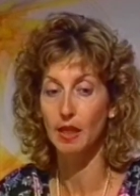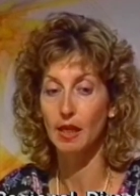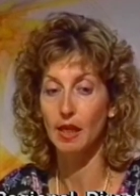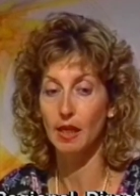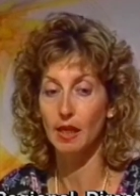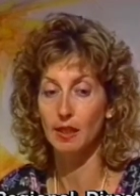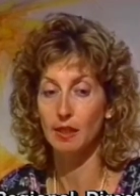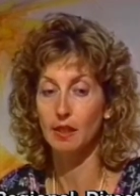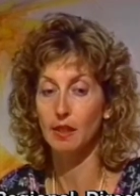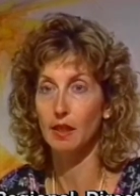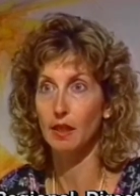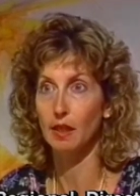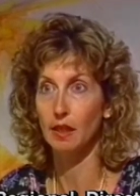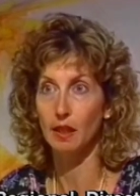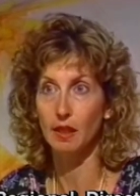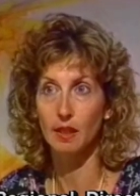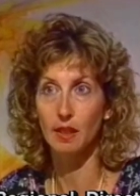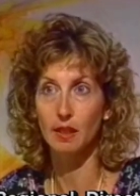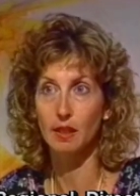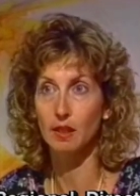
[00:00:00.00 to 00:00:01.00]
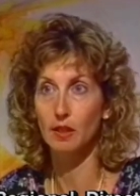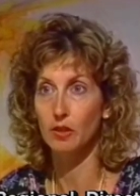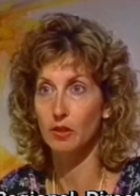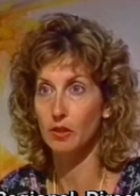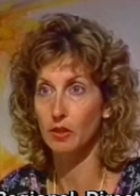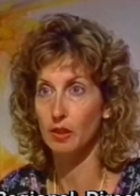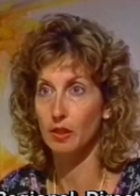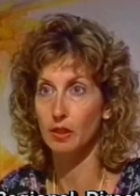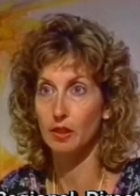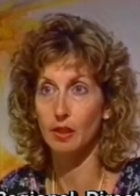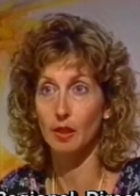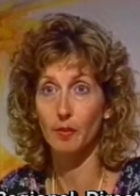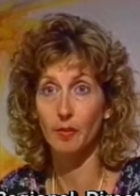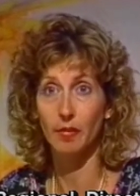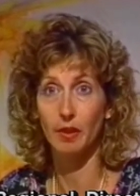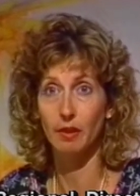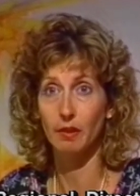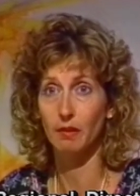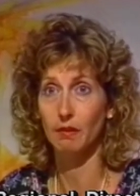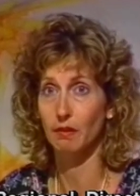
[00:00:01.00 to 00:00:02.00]
and seeing that this is just
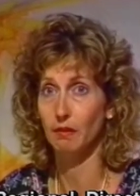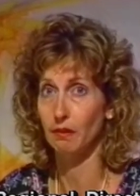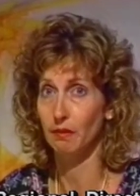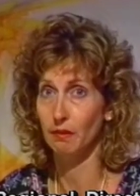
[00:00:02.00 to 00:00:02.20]
someone